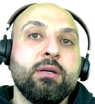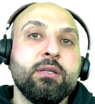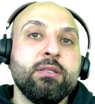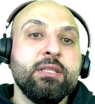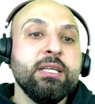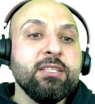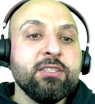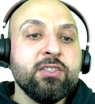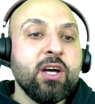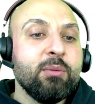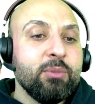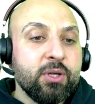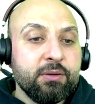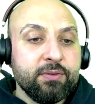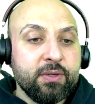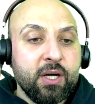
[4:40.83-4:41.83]
This
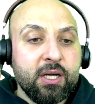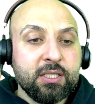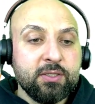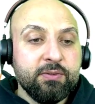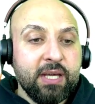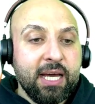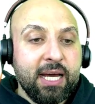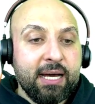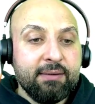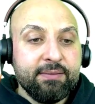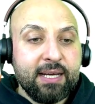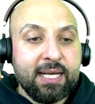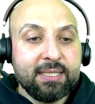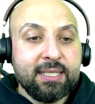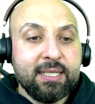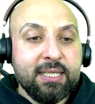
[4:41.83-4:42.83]
number of arcs we have
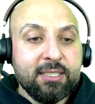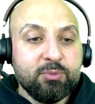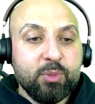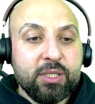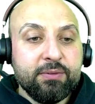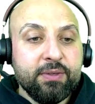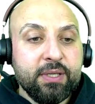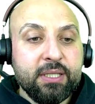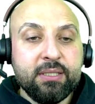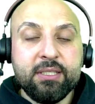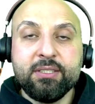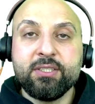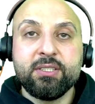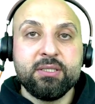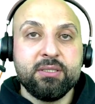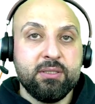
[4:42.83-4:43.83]
at least between
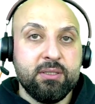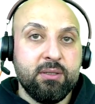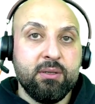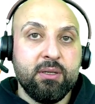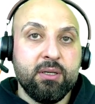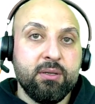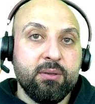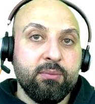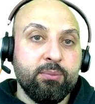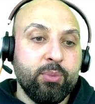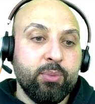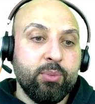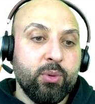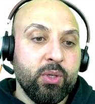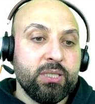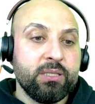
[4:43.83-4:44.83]
these
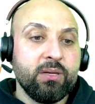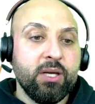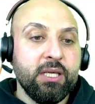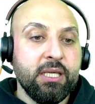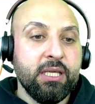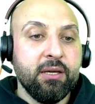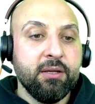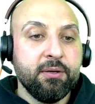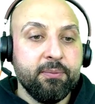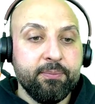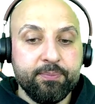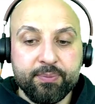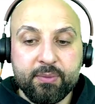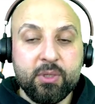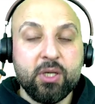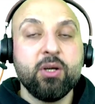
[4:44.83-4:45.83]
points that are here,
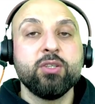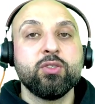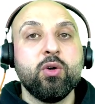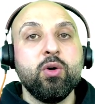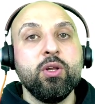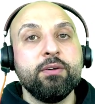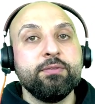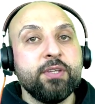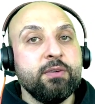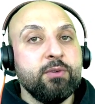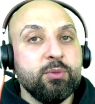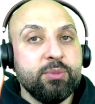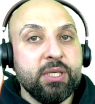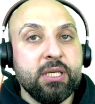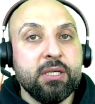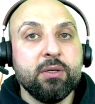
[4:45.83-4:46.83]
because all of them will
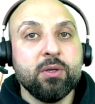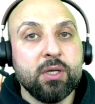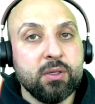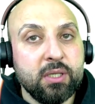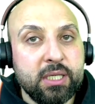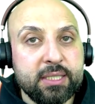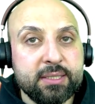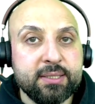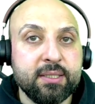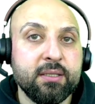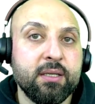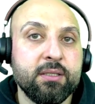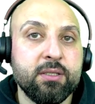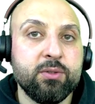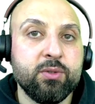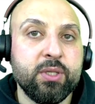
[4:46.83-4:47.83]
be equal or less than
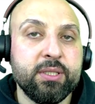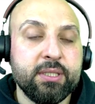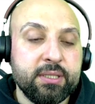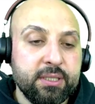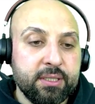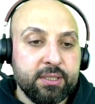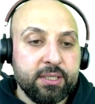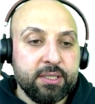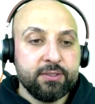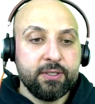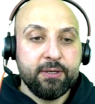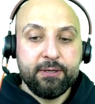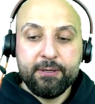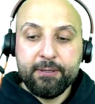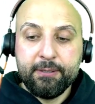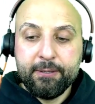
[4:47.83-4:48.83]
120 degrees.
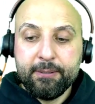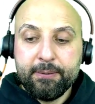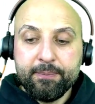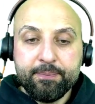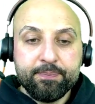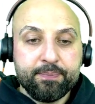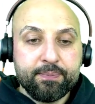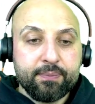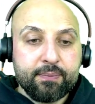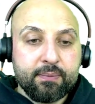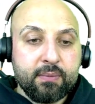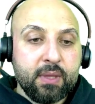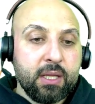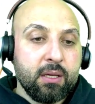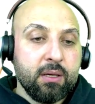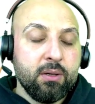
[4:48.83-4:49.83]

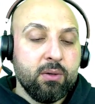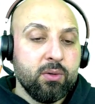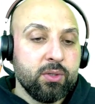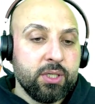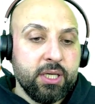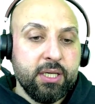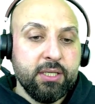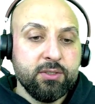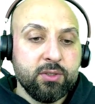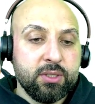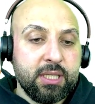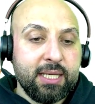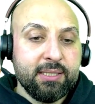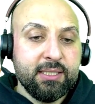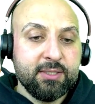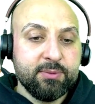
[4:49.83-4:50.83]
Okay, so
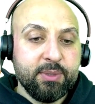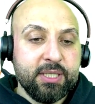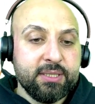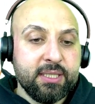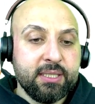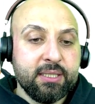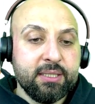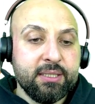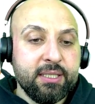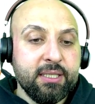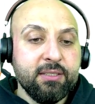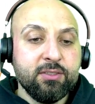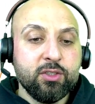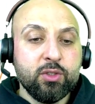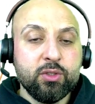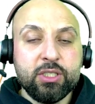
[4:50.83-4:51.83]
that is basically
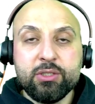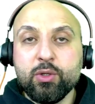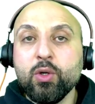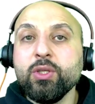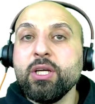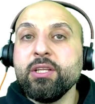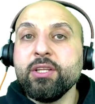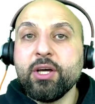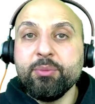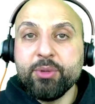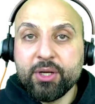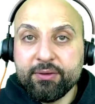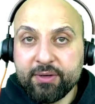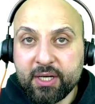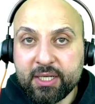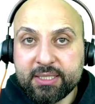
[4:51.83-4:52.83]
this. So the total number
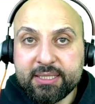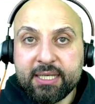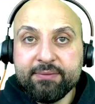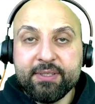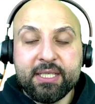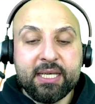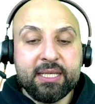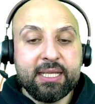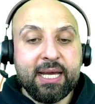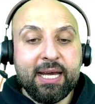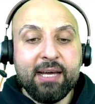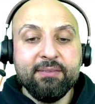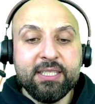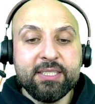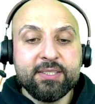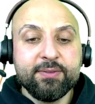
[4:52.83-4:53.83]
of arcs that we can
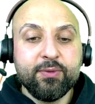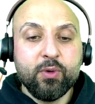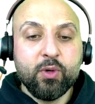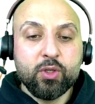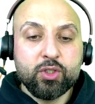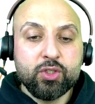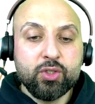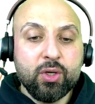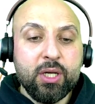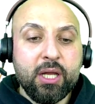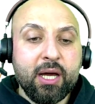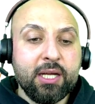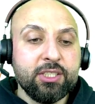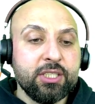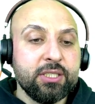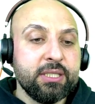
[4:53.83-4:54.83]
have is for sure
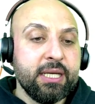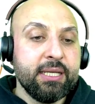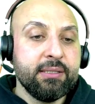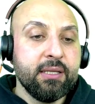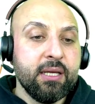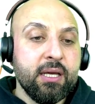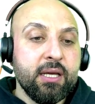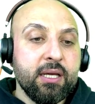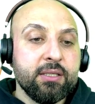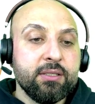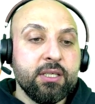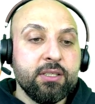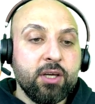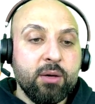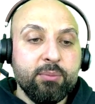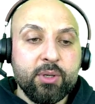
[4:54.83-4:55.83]
larger than
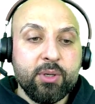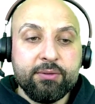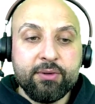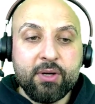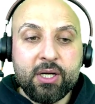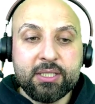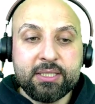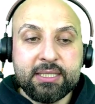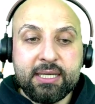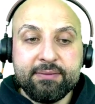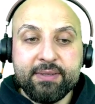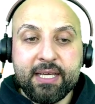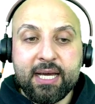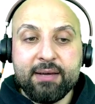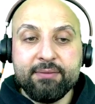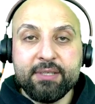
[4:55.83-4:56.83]
the number of arcs that
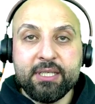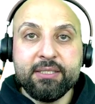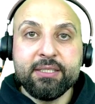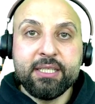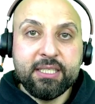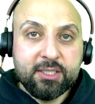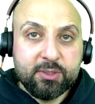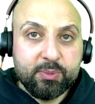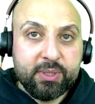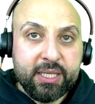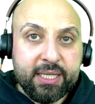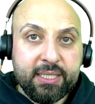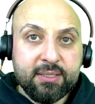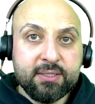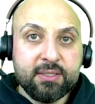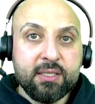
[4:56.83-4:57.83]
we have in this
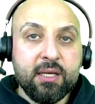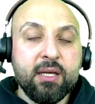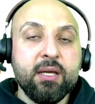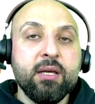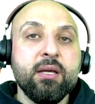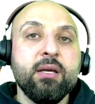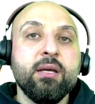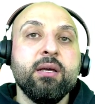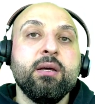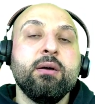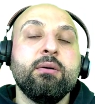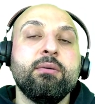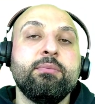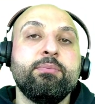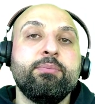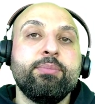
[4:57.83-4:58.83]
place,
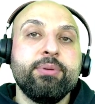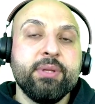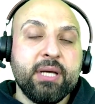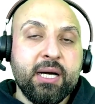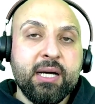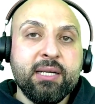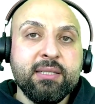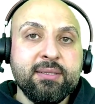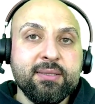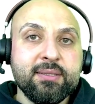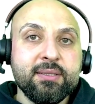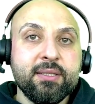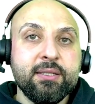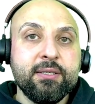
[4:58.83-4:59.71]
plus